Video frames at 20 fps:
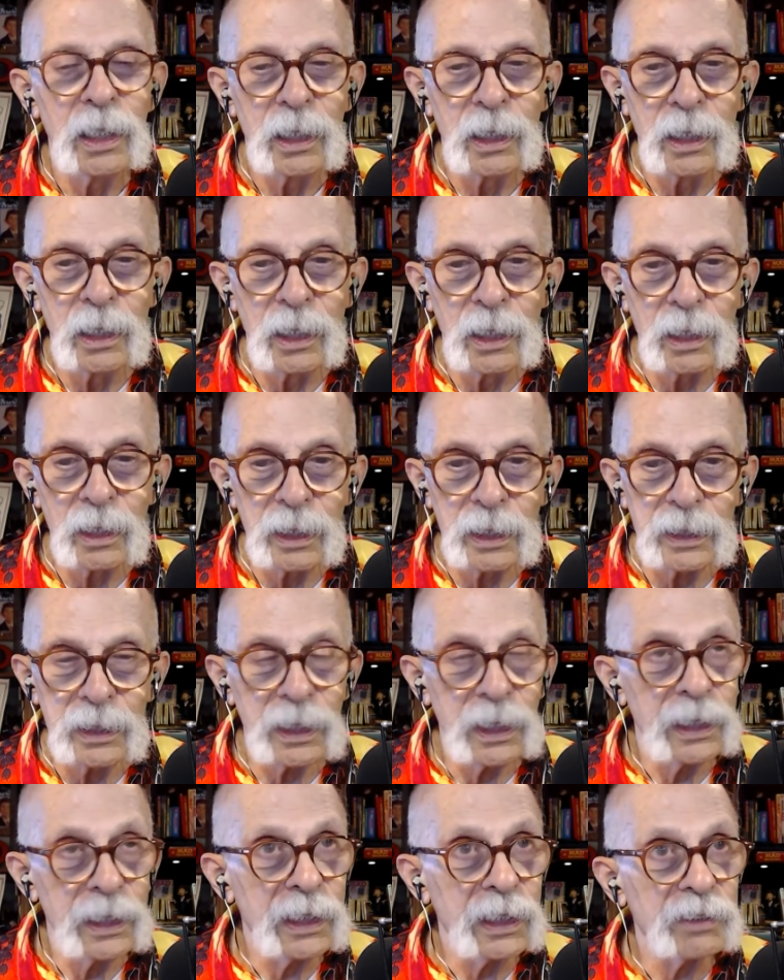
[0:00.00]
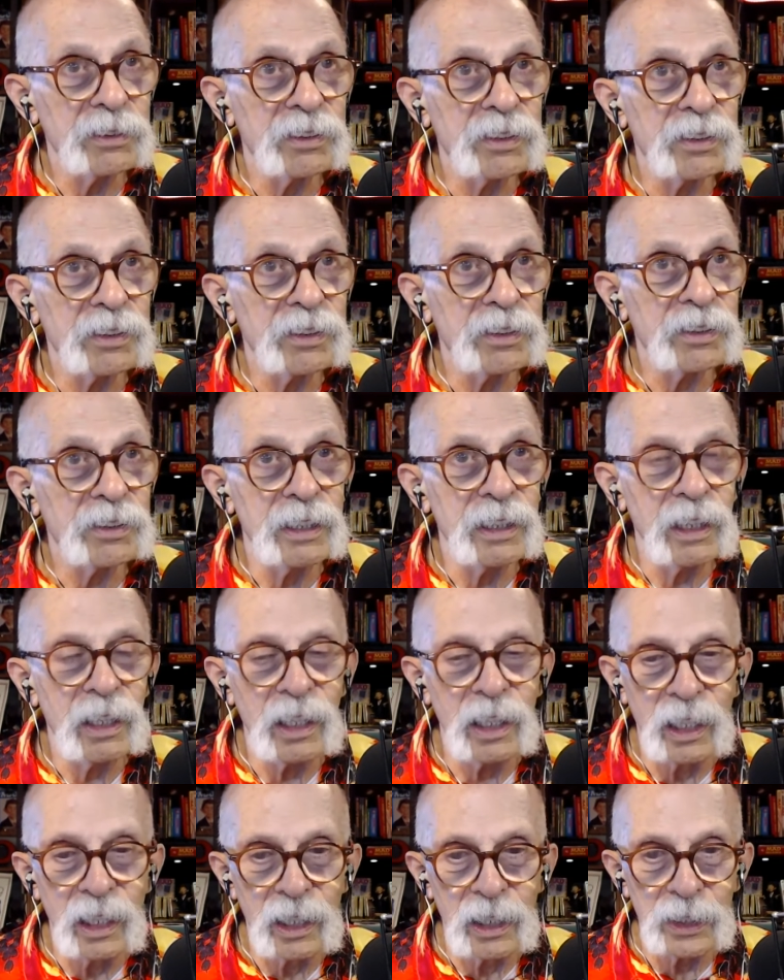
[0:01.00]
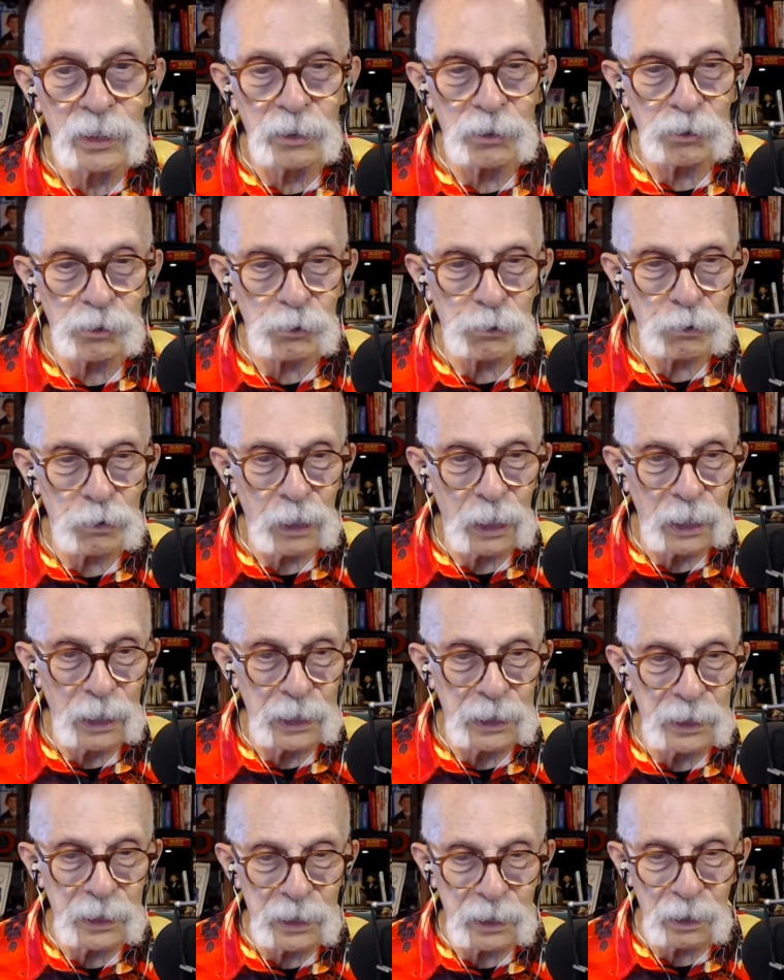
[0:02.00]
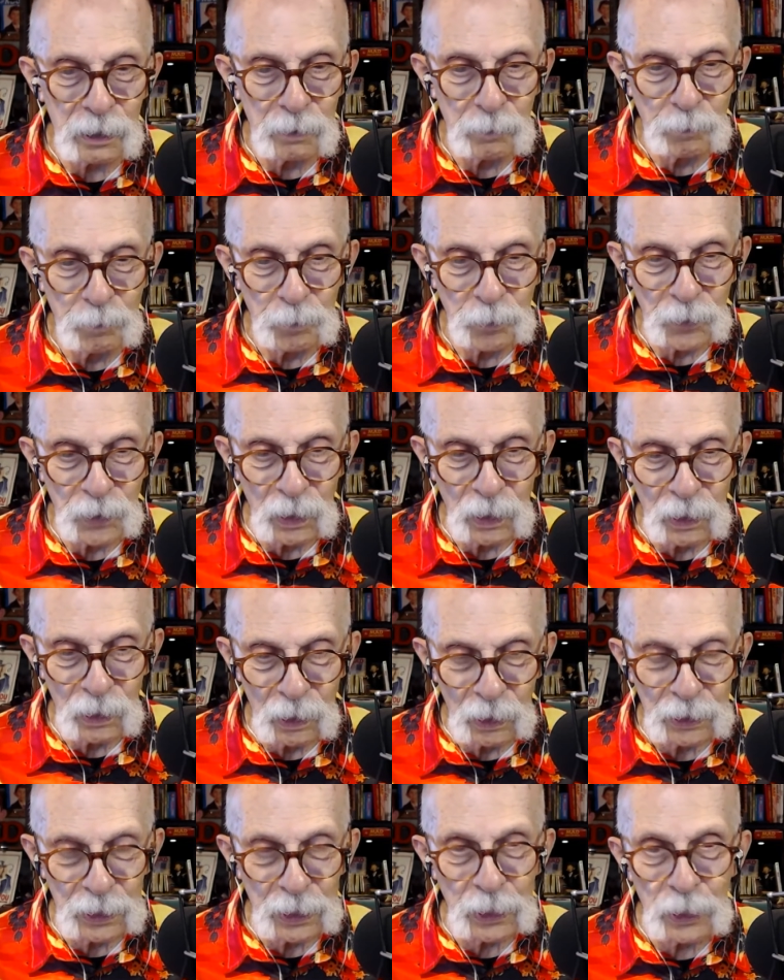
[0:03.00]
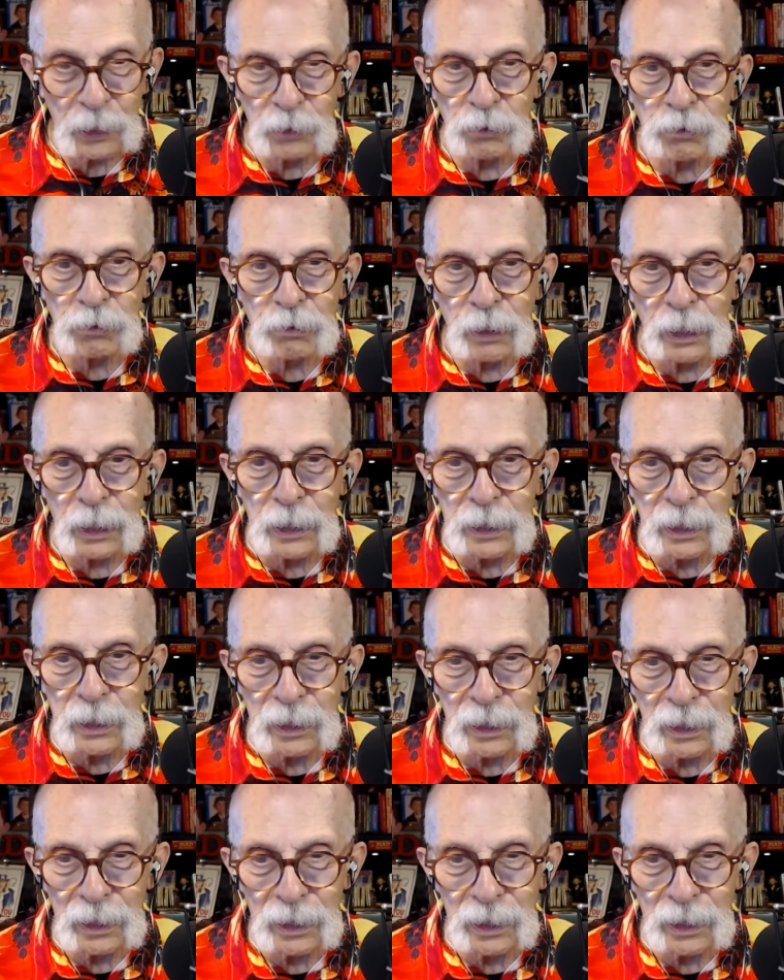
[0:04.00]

All right. I guess they're on strike. Are they on strike?